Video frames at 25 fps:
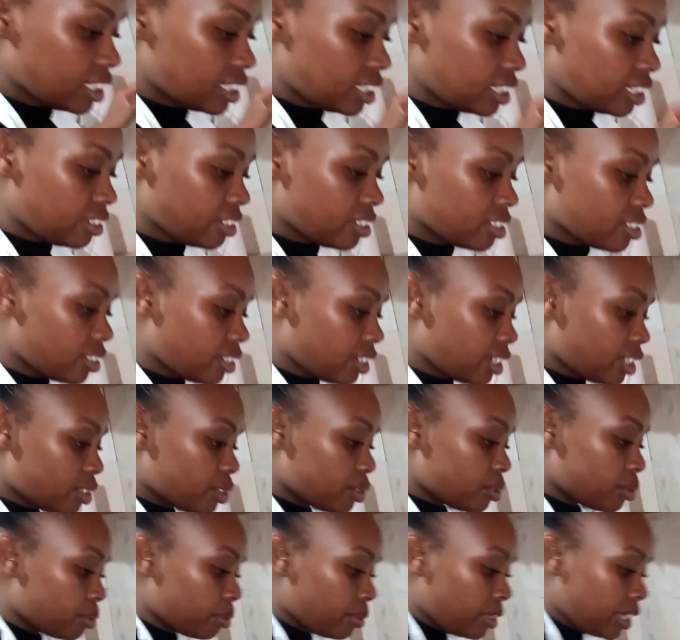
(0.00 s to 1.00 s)
as to
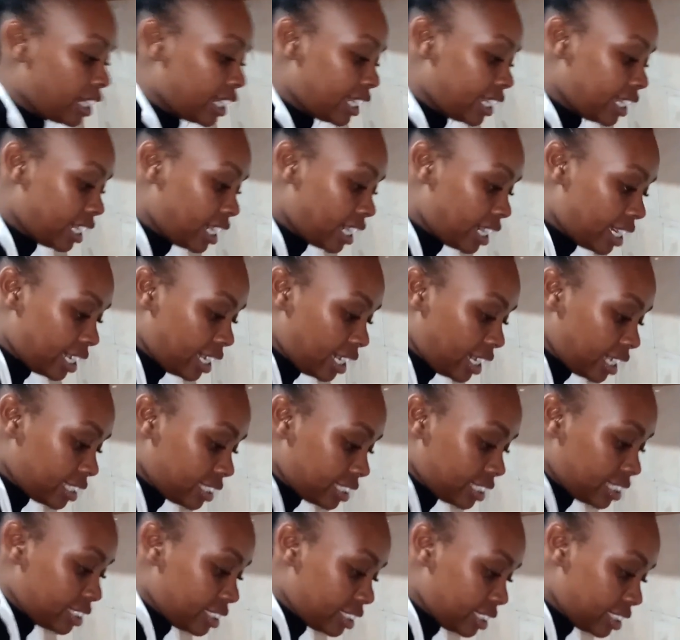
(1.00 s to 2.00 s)
why I added in
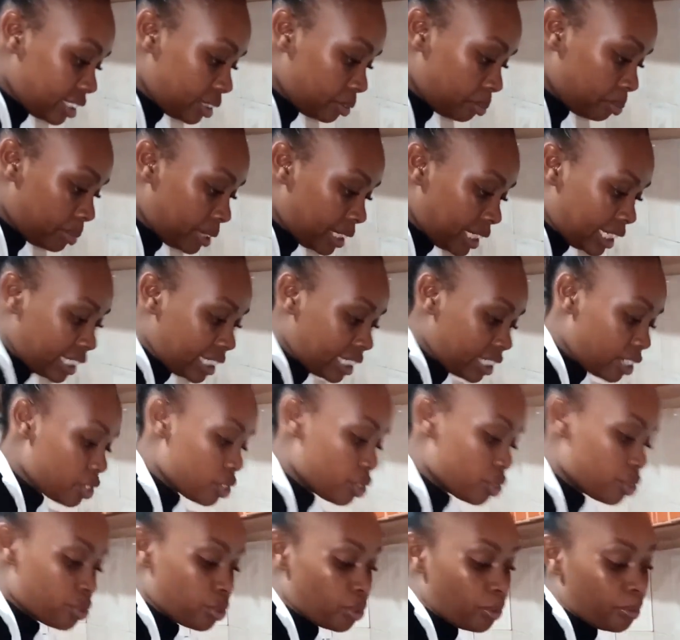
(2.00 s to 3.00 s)
blended
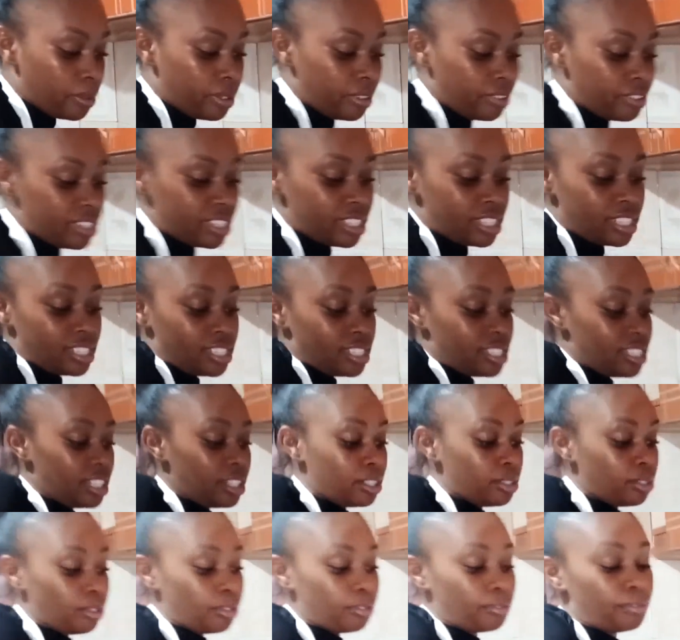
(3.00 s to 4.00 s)
strawberries instead of
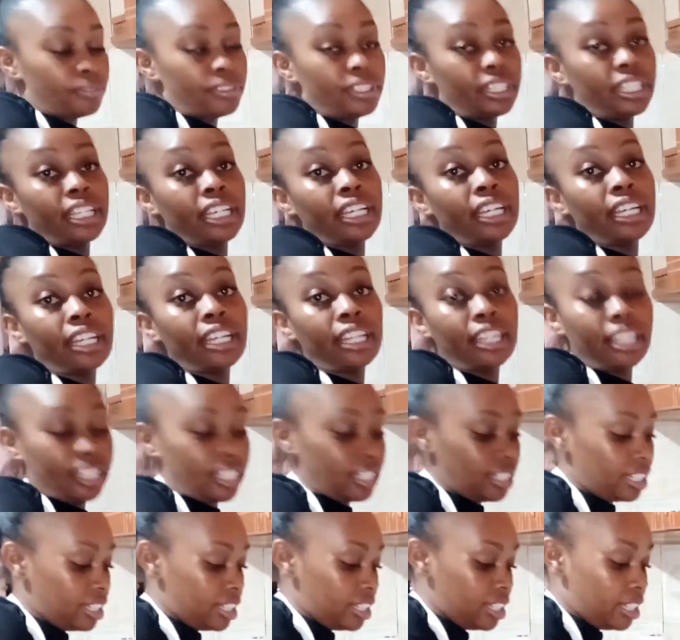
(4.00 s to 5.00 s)
the
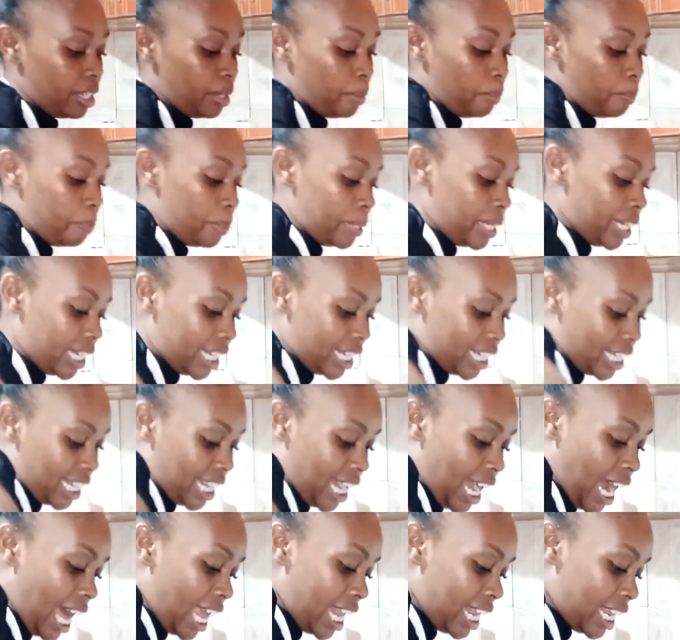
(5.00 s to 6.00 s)
pink color
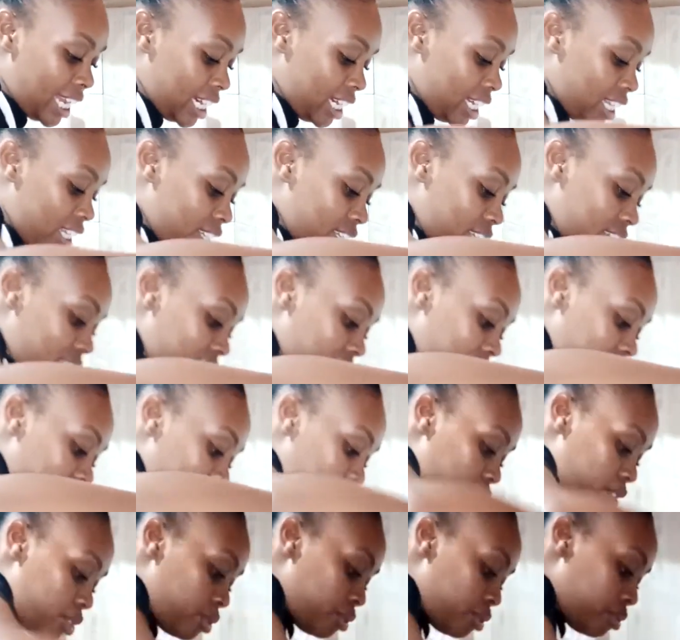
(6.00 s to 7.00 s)

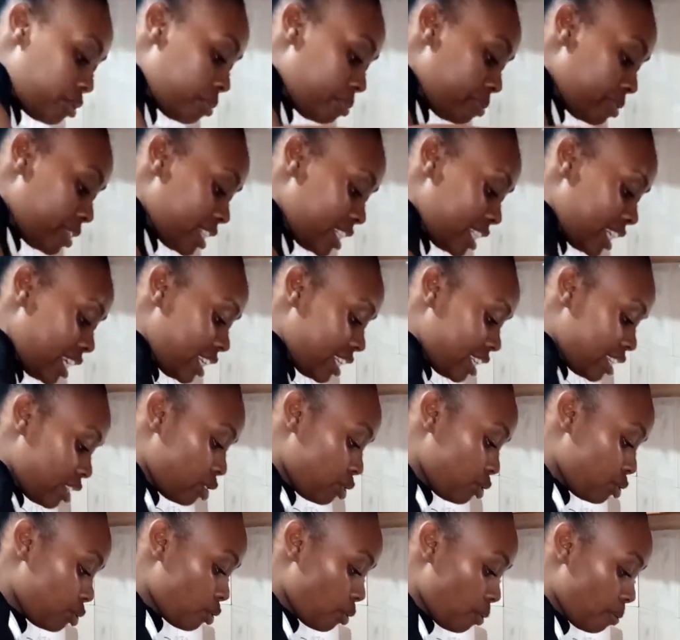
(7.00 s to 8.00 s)
than the
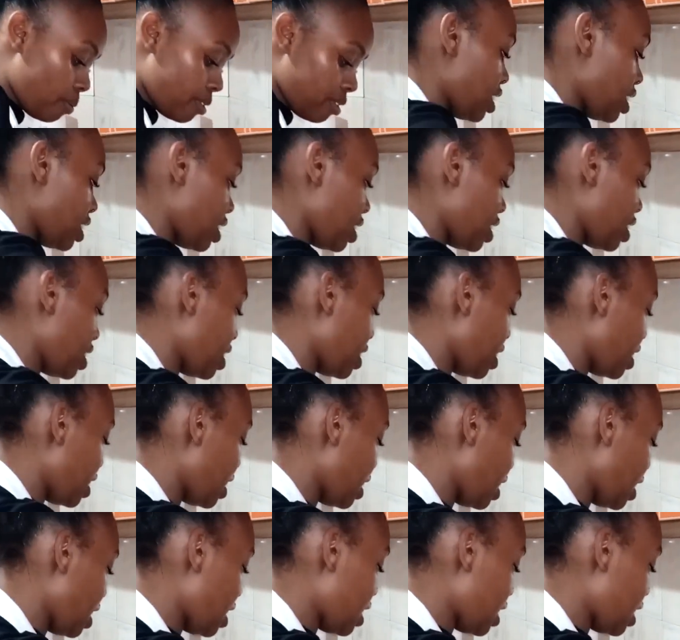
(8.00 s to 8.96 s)
strawberries is that